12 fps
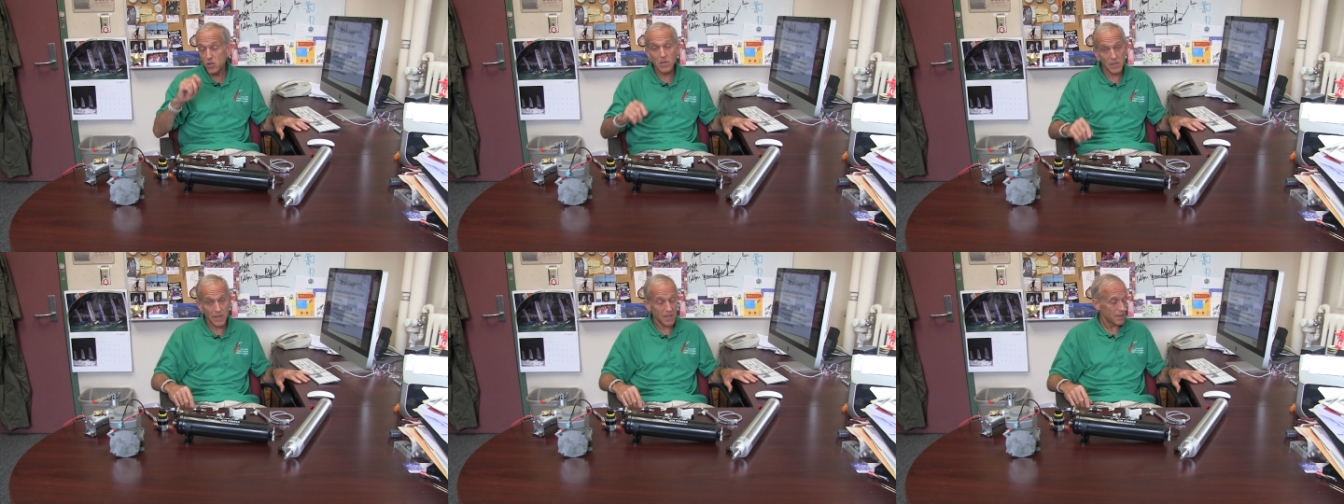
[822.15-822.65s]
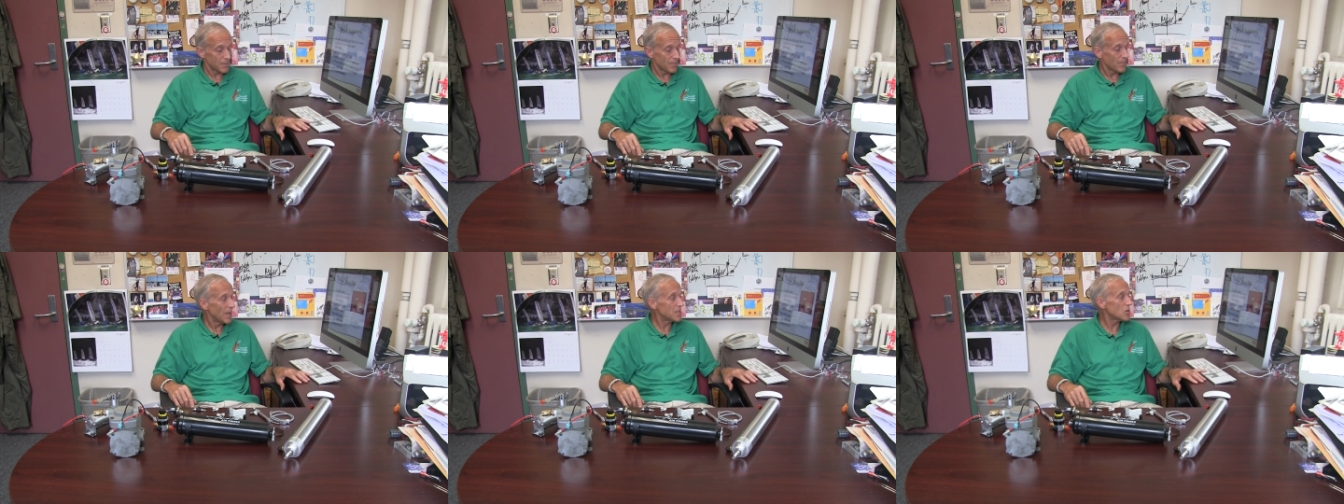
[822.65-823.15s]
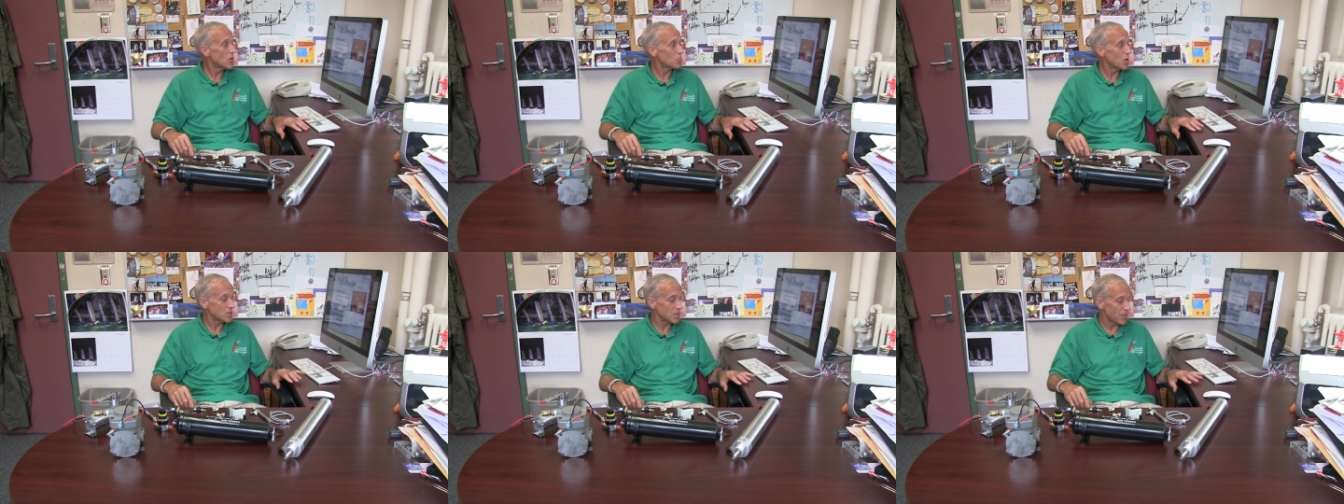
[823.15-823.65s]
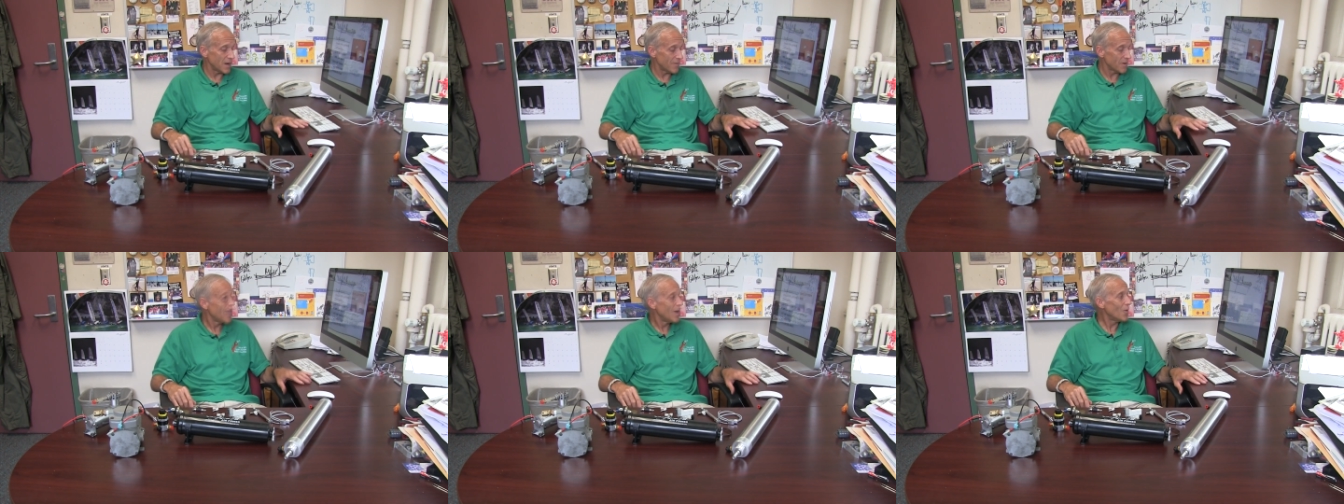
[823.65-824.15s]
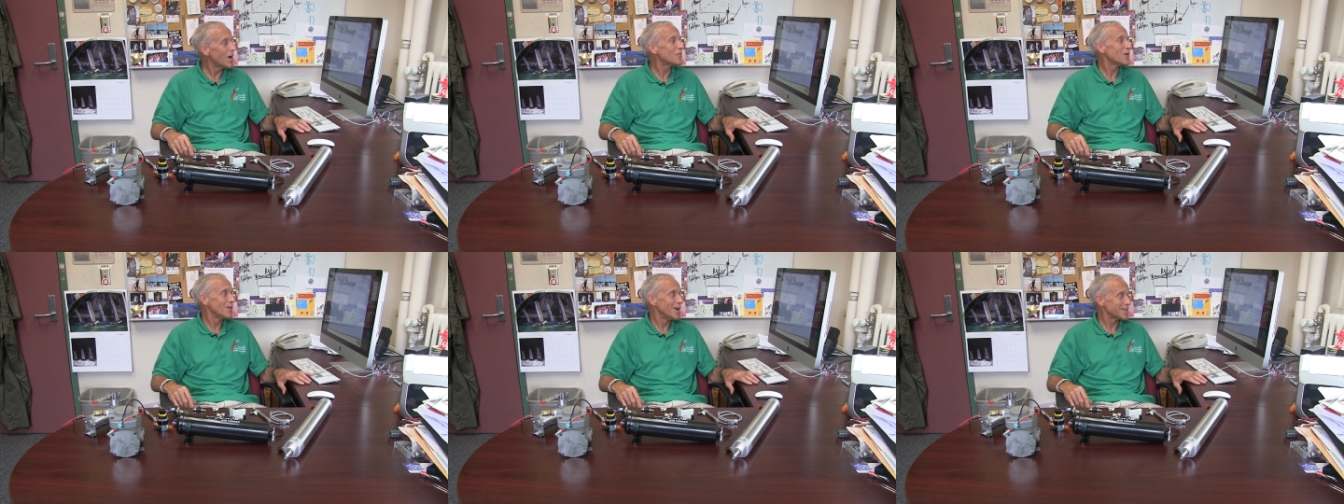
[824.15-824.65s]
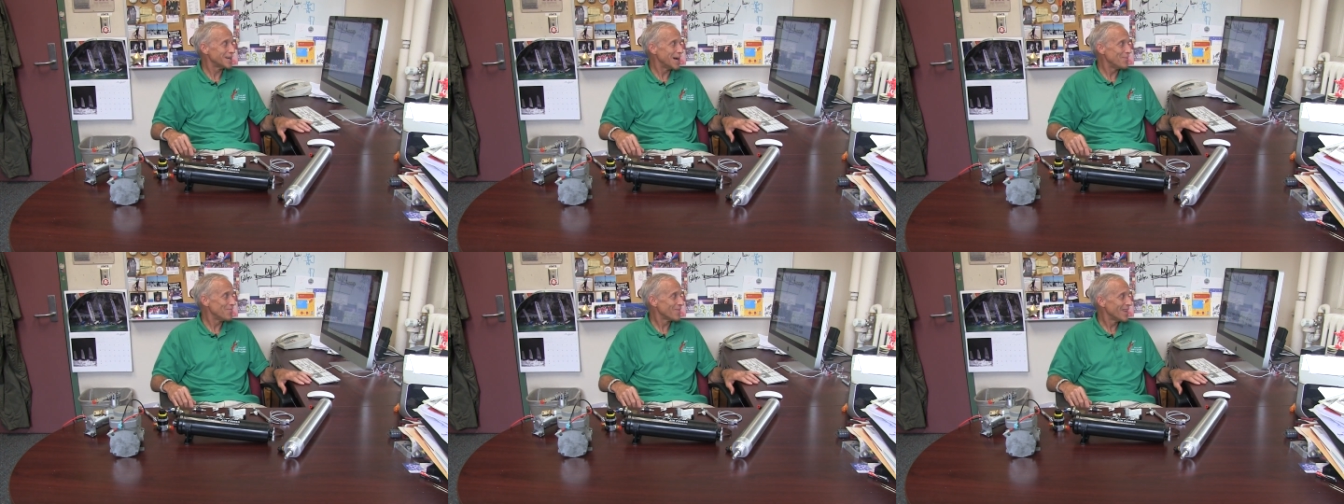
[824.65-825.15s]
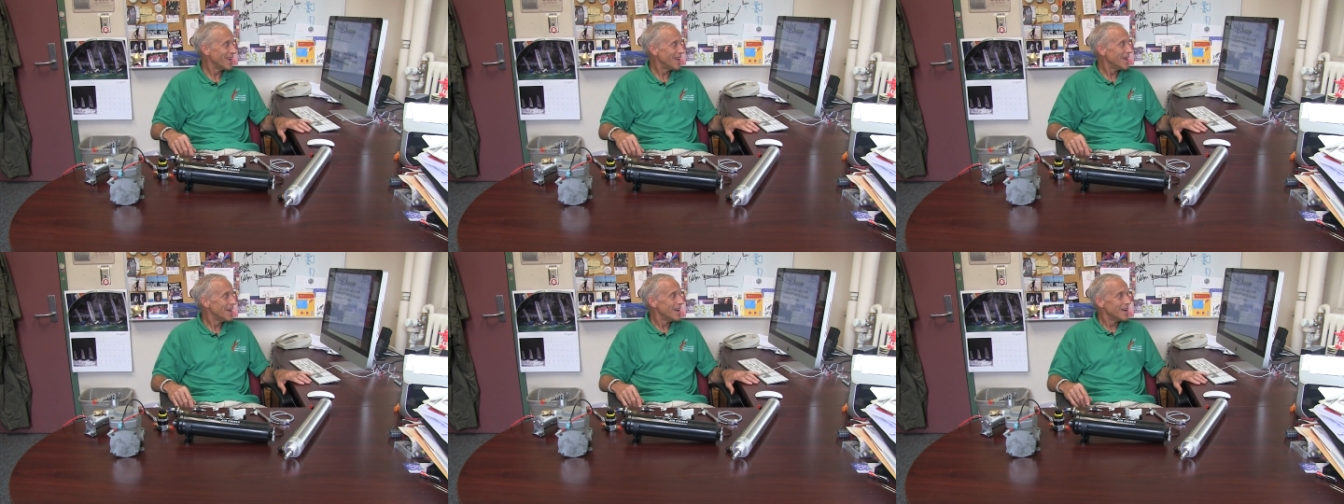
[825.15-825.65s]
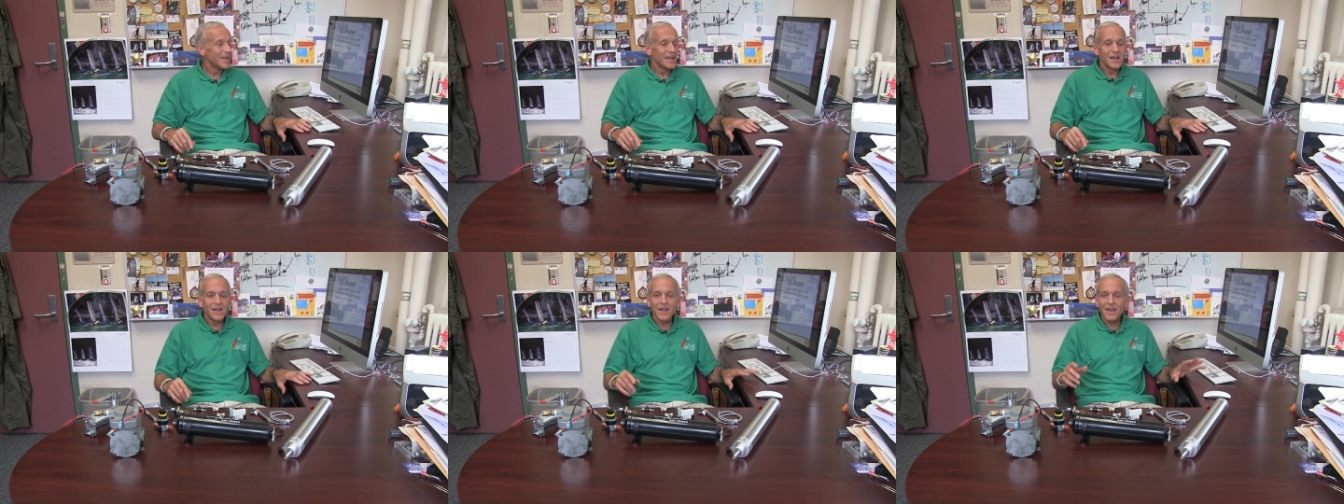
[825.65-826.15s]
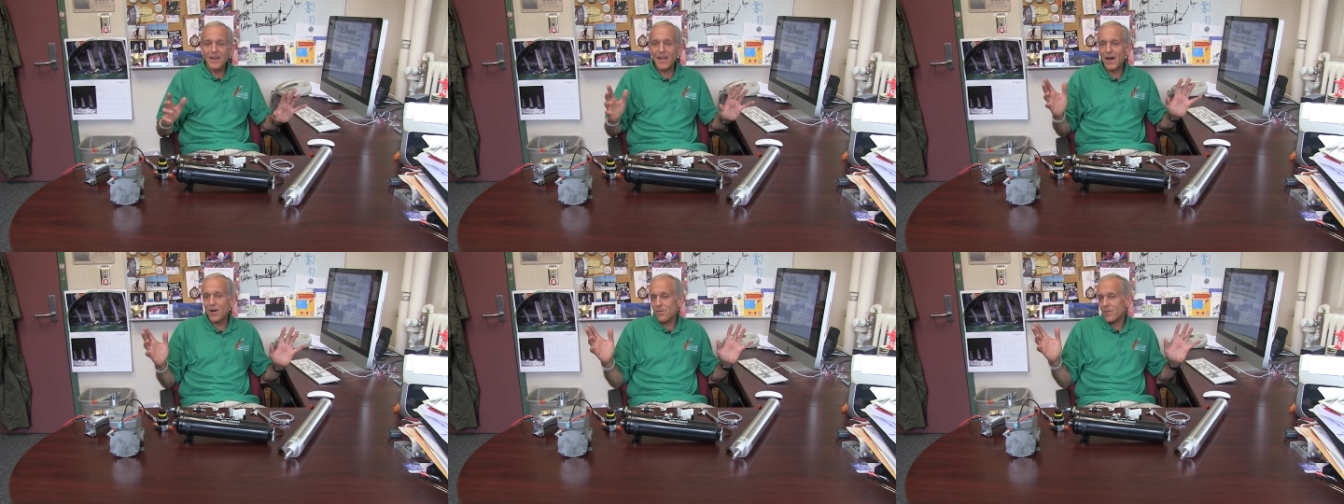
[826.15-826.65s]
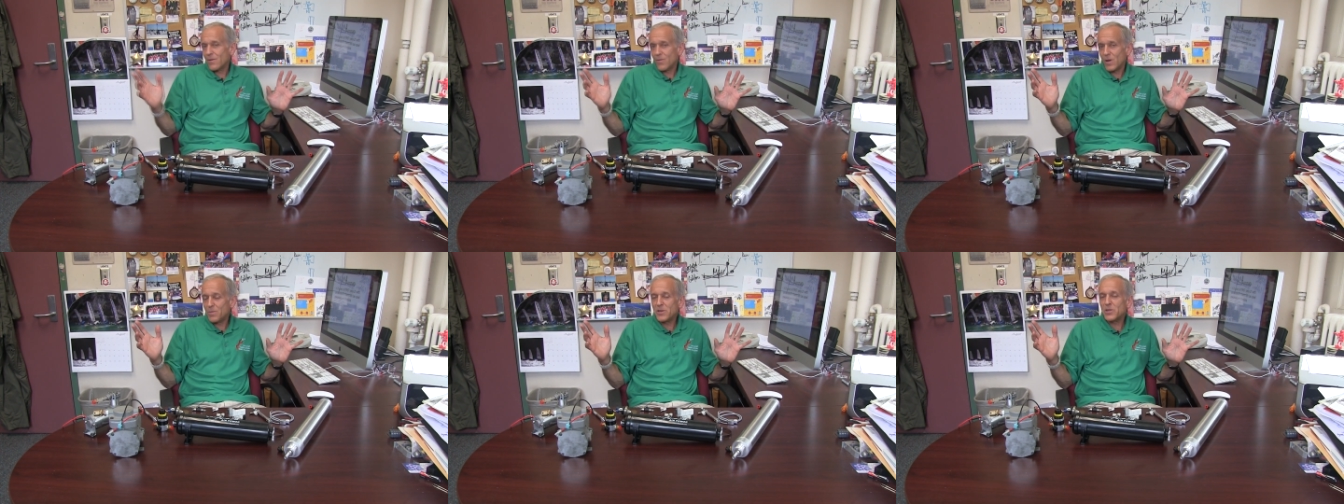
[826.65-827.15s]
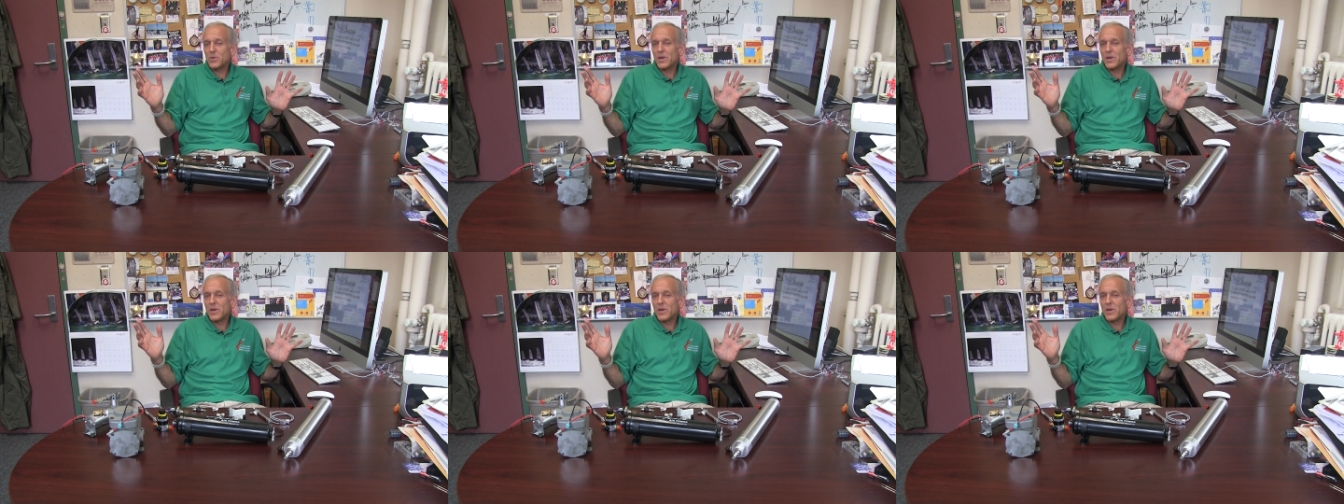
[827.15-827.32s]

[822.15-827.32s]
shouldn't leak. They should hold pressure forever. Well, for a long time. Now, we've been